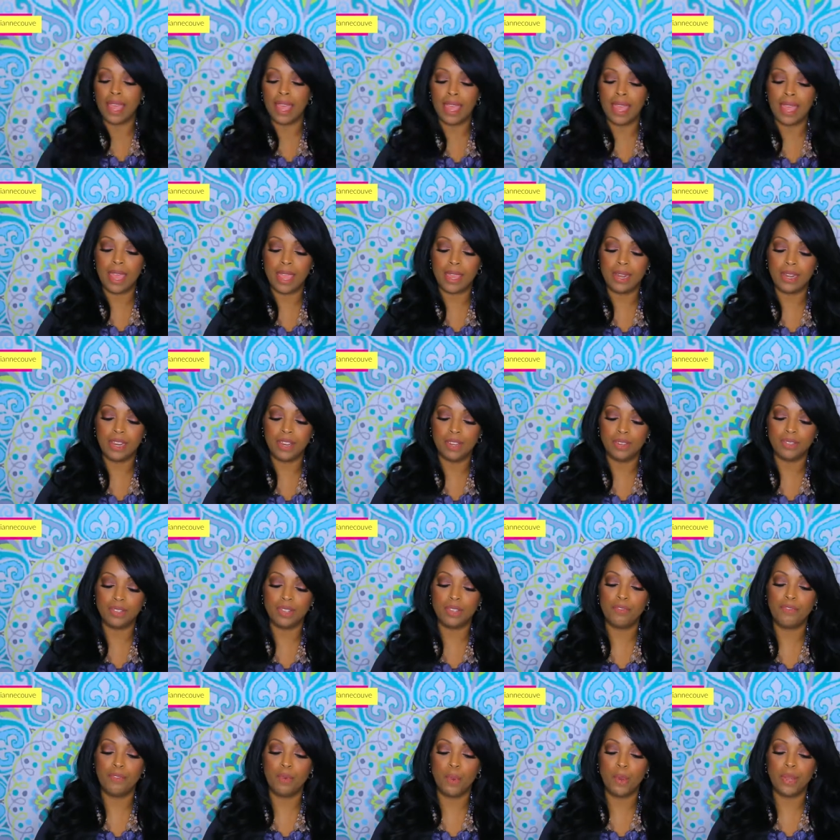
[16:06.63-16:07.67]
And here's
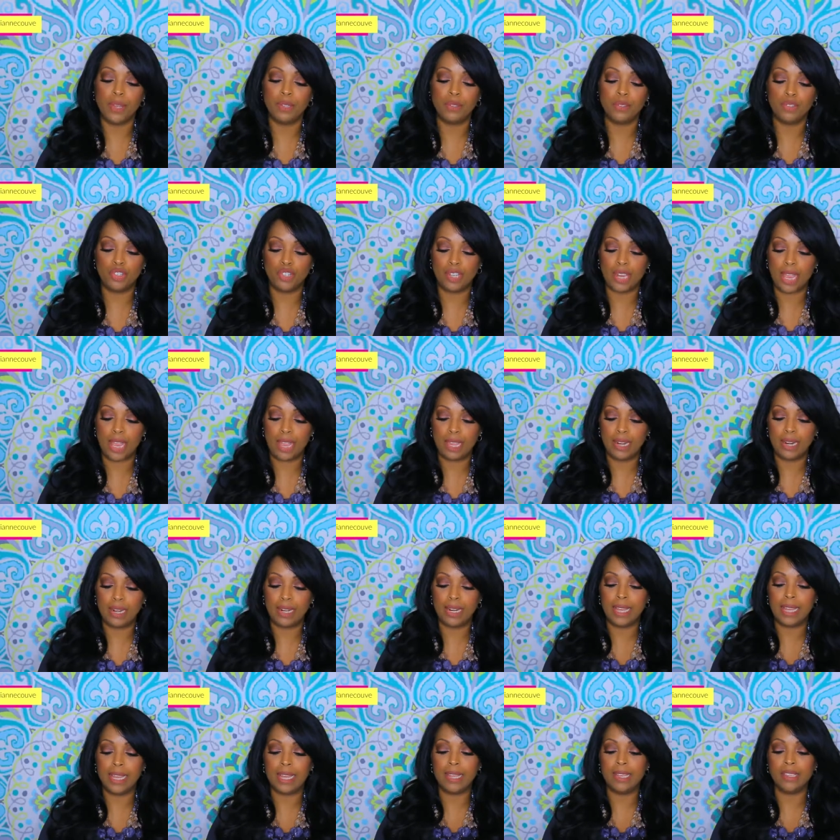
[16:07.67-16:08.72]
the foiled shade,
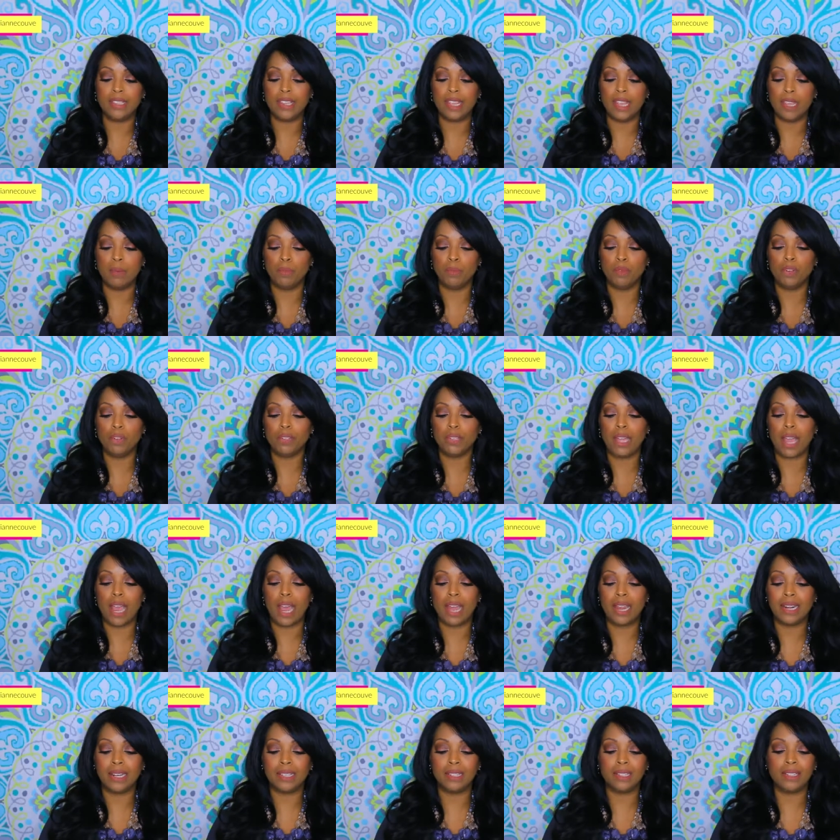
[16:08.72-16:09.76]
and it is Emerald
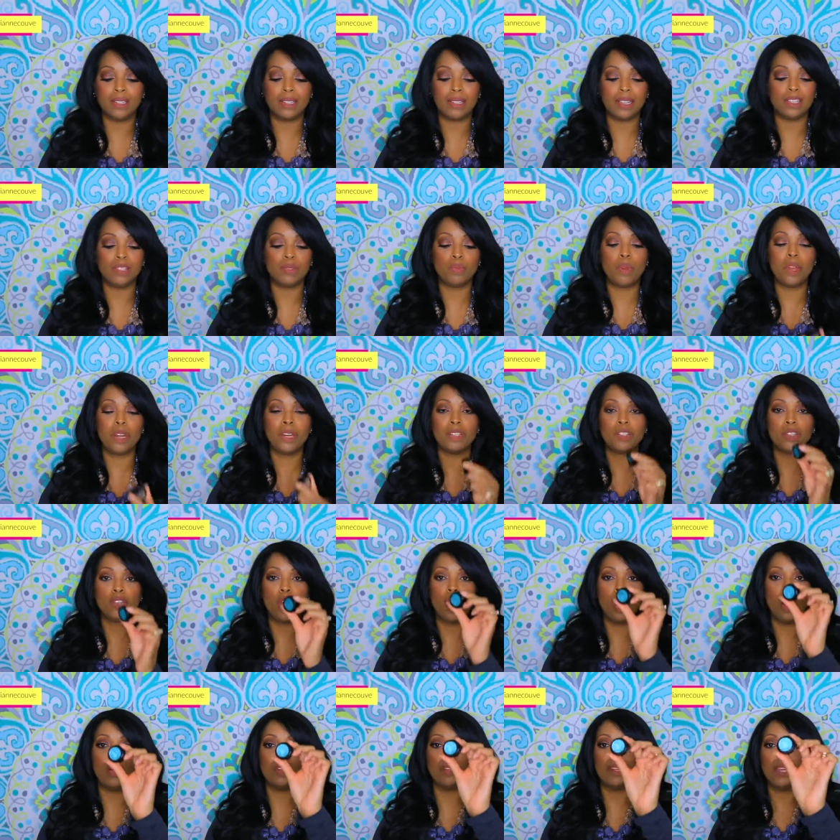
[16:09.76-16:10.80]
Goddess is what it's
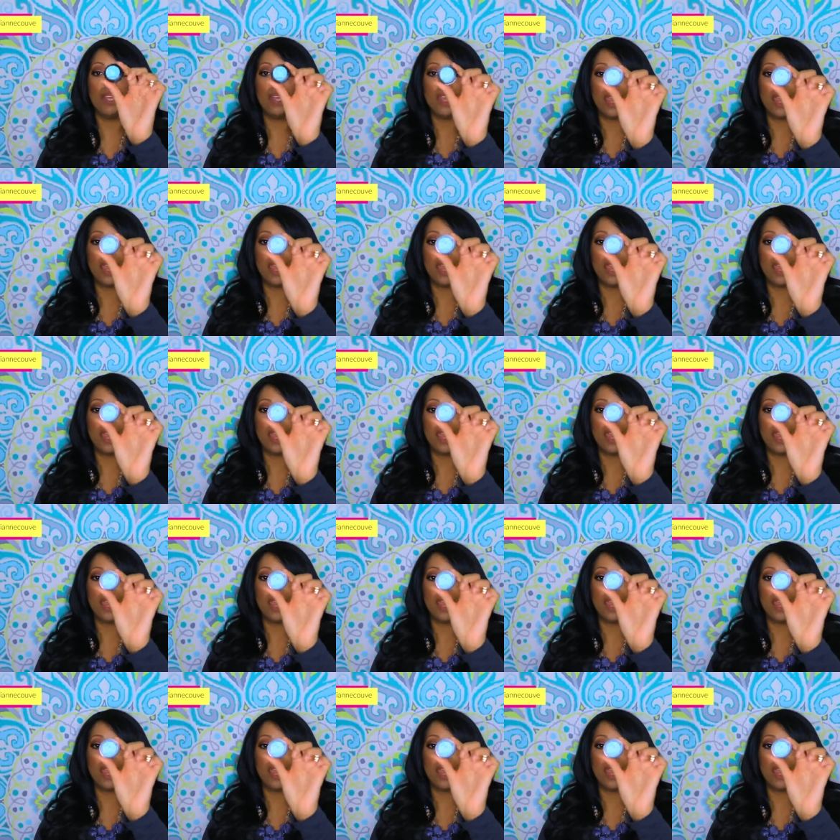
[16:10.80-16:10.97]
called,